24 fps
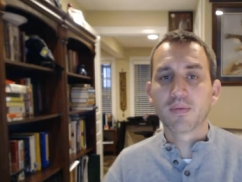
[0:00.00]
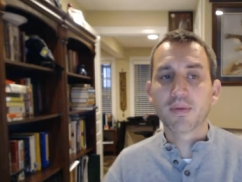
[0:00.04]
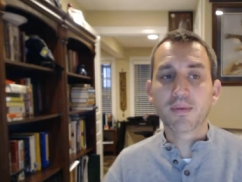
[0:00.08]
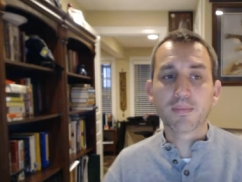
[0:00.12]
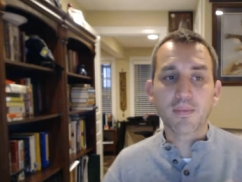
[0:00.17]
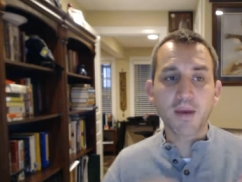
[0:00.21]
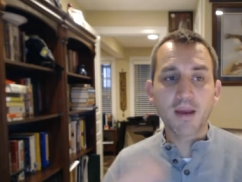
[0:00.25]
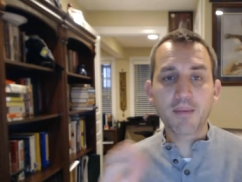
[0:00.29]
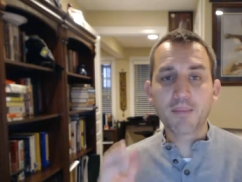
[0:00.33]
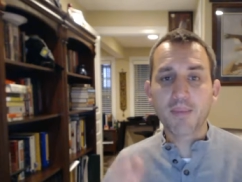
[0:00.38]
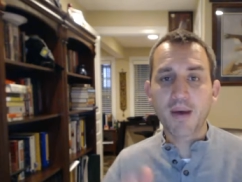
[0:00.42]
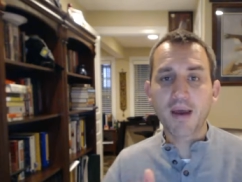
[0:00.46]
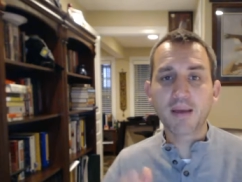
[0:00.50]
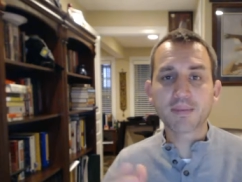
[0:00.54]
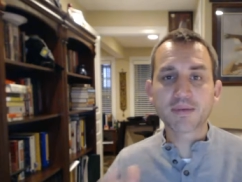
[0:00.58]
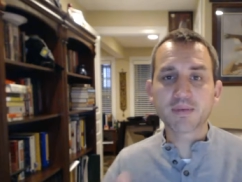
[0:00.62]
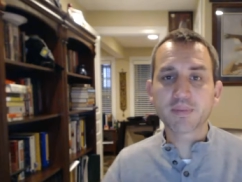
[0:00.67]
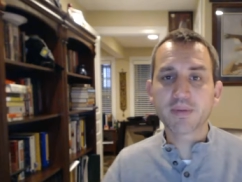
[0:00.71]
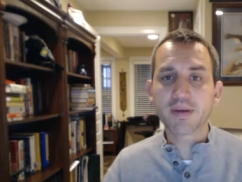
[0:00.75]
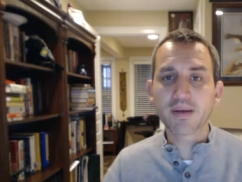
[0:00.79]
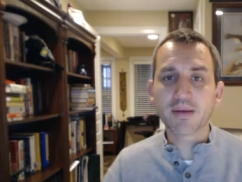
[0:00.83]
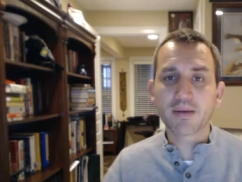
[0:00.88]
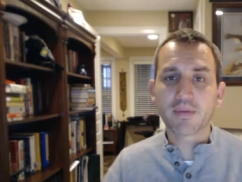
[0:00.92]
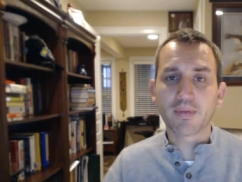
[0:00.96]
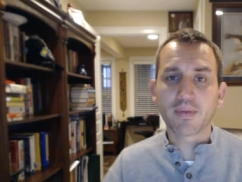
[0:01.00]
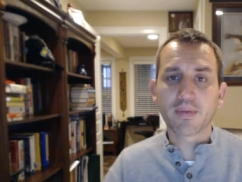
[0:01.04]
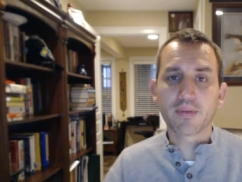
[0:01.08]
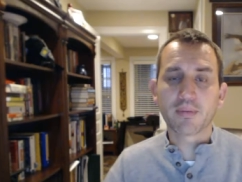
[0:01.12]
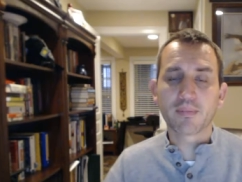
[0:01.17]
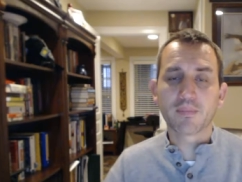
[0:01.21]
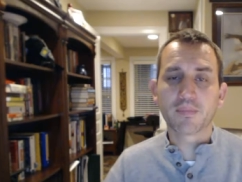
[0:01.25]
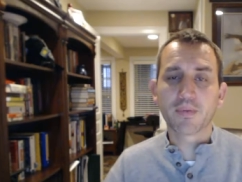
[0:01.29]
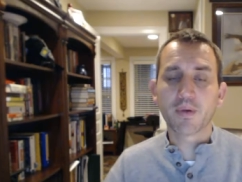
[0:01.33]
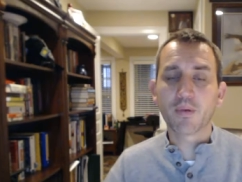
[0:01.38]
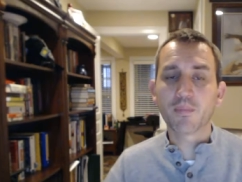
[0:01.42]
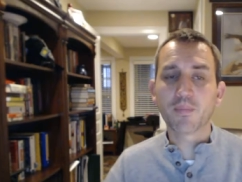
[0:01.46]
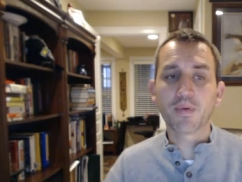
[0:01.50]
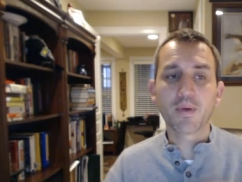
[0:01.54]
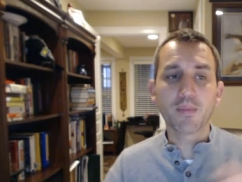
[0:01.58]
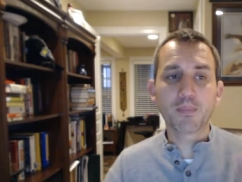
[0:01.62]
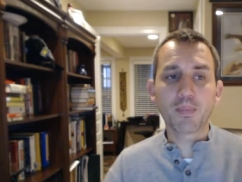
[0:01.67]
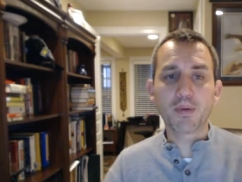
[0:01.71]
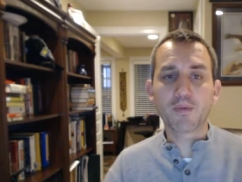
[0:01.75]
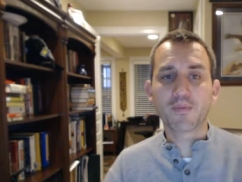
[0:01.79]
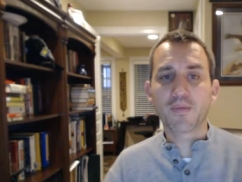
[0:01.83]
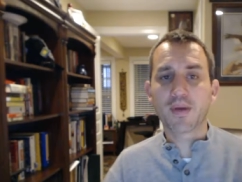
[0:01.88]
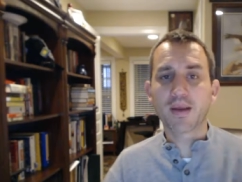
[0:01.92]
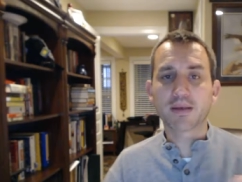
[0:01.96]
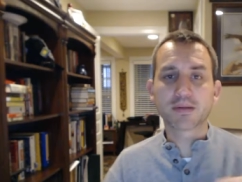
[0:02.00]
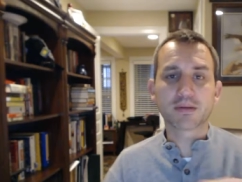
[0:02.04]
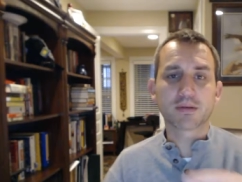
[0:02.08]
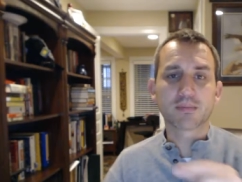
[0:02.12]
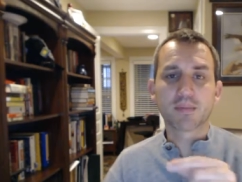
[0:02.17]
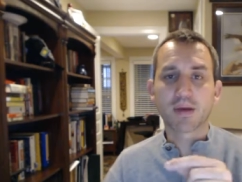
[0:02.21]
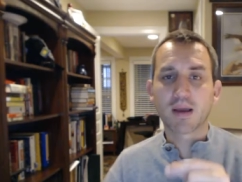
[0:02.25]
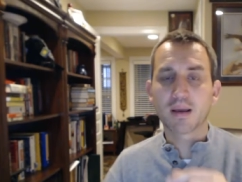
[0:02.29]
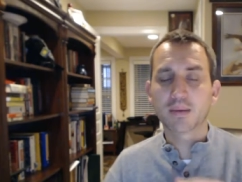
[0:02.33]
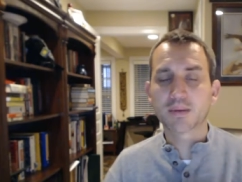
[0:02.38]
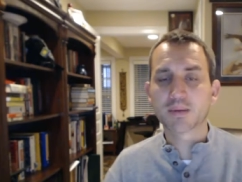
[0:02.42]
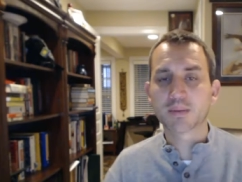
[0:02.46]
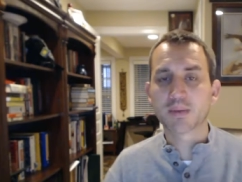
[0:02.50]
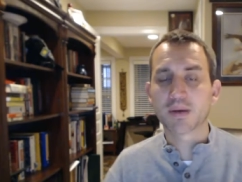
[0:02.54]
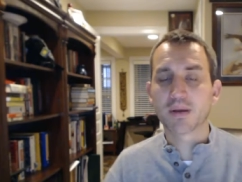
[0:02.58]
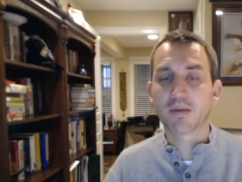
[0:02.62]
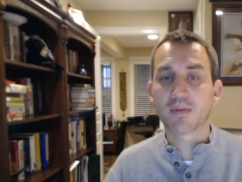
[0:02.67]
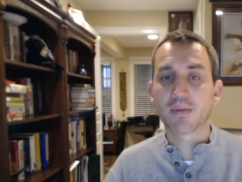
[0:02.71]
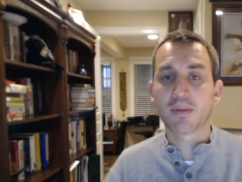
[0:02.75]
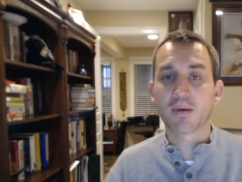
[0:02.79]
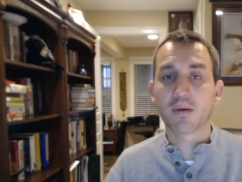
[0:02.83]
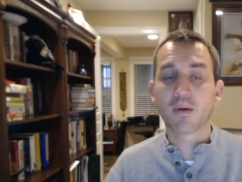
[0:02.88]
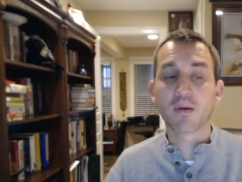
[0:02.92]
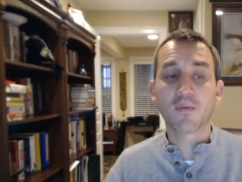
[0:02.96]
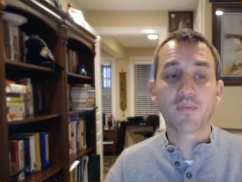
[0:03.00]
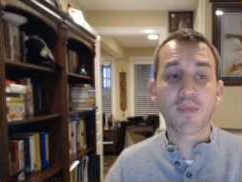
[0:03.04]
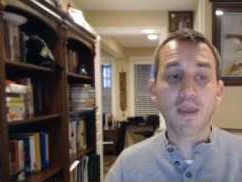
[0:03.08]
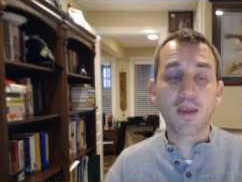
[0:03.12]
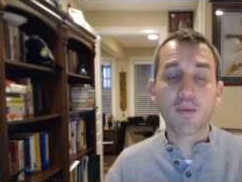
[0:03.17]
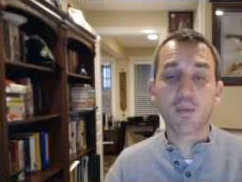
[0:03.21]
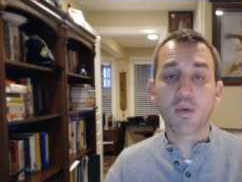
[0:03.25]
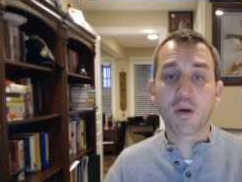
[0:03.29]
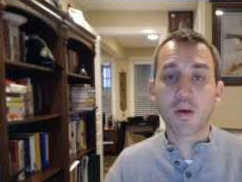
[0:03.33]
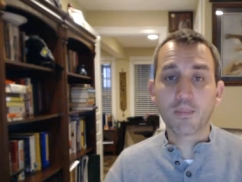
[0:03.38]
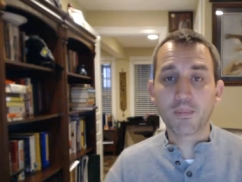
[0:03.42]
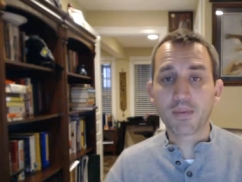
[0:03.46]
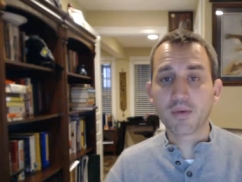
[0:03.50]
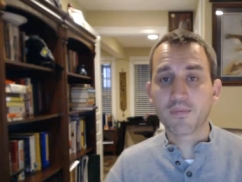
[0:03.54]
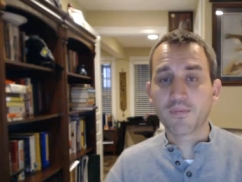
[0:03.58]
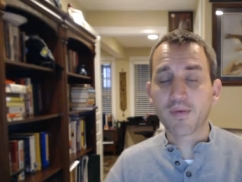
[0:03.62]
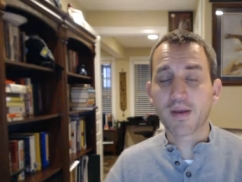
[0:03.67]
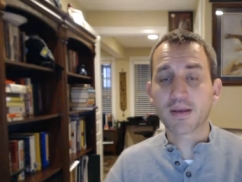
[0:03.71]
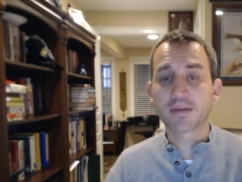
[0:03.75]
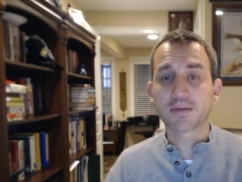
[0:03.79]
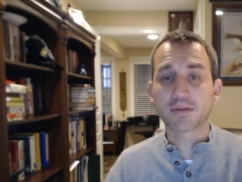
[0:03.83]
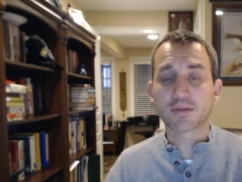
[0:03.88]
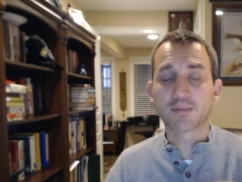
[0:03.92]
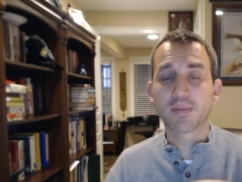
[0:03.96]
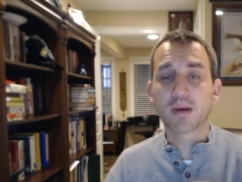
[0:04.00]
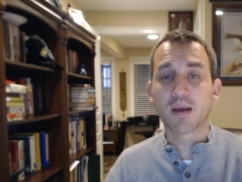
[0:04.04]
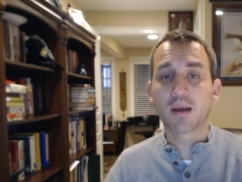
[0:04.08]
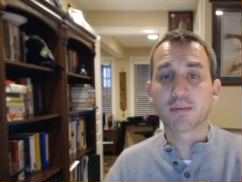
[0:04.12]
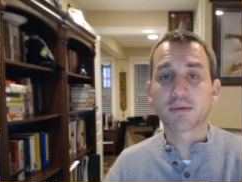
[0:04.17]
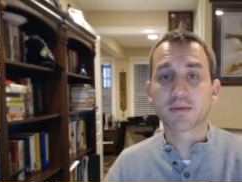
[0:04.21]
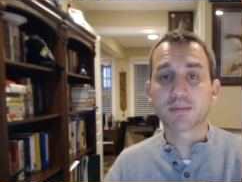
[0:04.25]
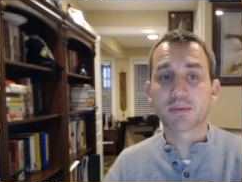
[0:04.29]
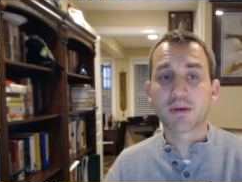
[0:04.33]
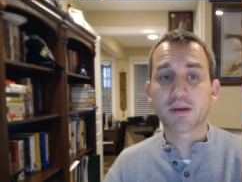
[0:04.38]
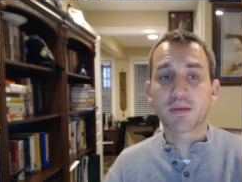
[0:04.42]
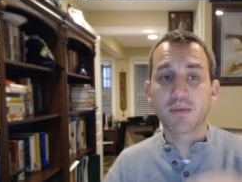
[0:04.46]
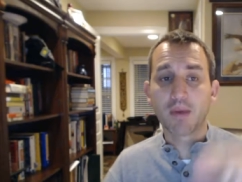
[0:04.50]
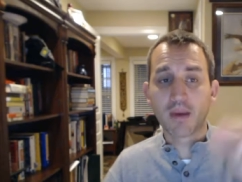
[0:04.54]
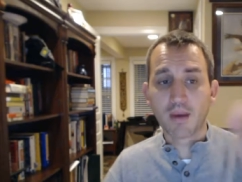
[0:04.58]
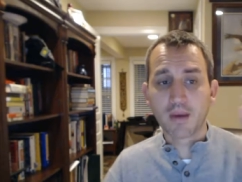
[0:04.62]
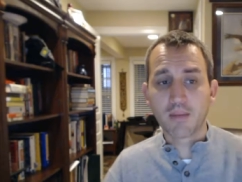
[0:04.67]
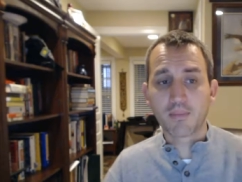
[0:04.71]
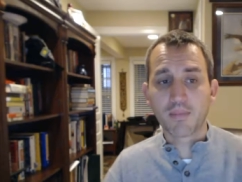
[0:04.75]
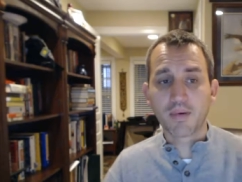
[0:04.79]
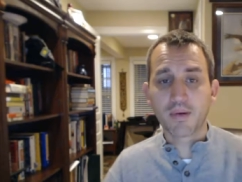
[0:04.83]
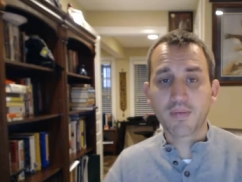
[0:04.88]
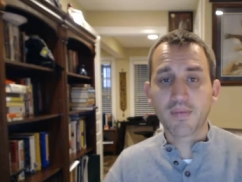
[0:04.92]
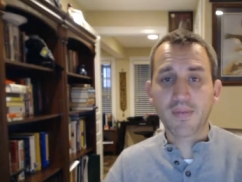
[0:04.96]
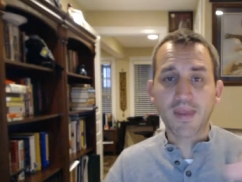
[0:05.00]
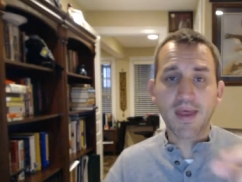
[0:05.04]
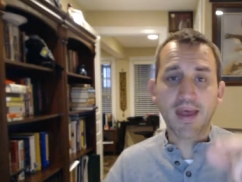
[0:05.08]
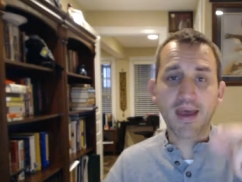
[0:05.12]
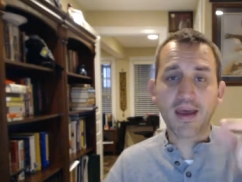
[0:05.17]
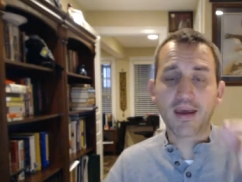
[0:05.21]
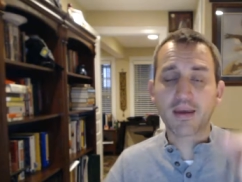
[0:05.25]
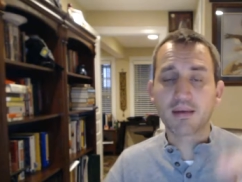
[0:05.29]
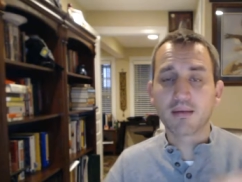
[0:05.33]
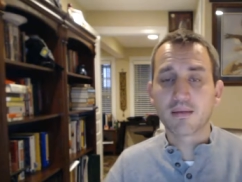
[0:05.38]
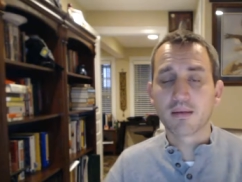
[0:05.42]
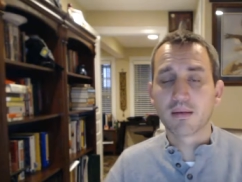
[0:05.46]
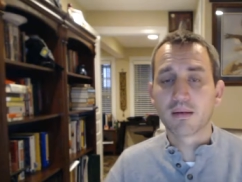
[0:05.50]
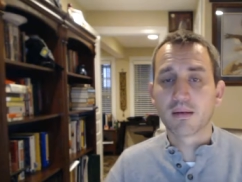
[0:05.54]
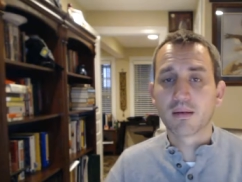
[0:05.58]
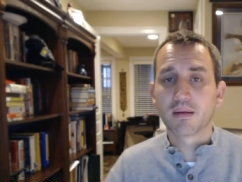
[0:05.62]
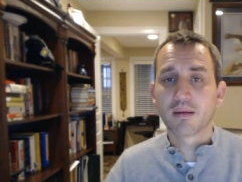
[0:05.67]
then write Bob Smith. Don't put Professor Bob Smith. Or if they want Professor Bob Smith, put that.